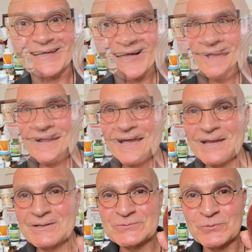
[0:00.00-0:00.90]
The fruit I
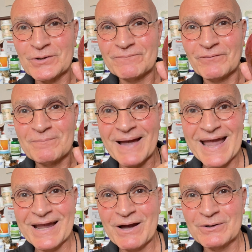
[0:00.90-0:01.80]
like is wonderful
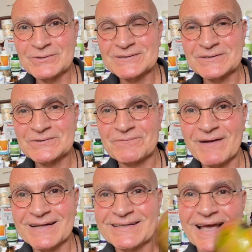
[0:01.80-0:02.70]
mangoes. These are
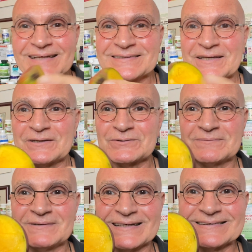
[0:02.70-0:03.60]
fantastic. Here's
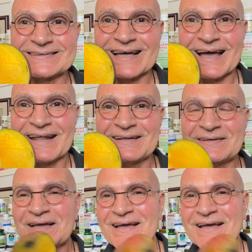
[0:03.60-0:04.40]
the inside.